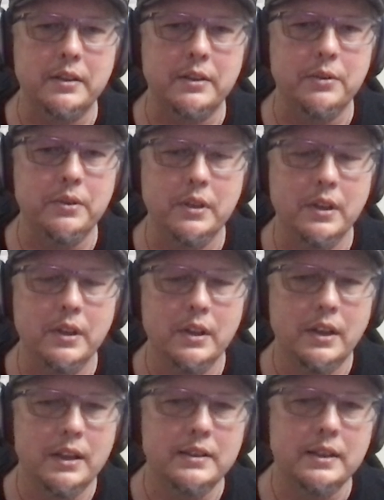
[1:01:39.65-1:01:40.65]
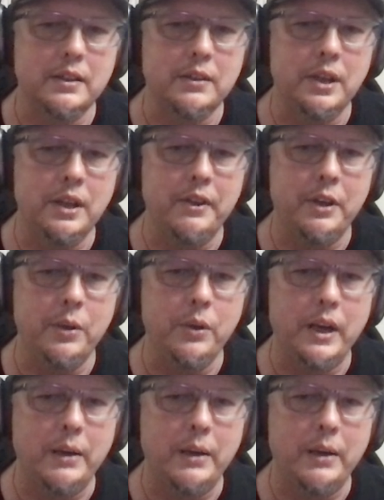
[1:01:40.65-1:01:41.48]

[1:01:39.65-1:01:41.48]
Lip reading: "Dude," I was like, "You never knew it.